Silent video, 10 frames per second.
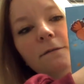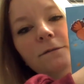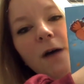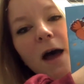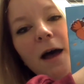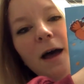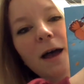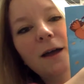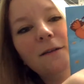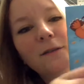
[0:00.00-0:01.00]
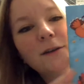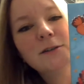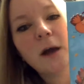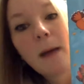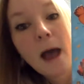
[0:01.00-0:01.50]
5. Good
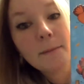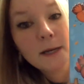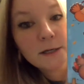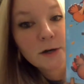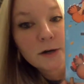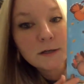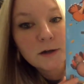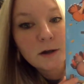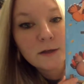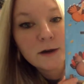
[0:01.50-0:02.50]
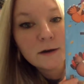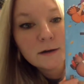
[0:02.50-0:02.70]
job. How many turkeys are there?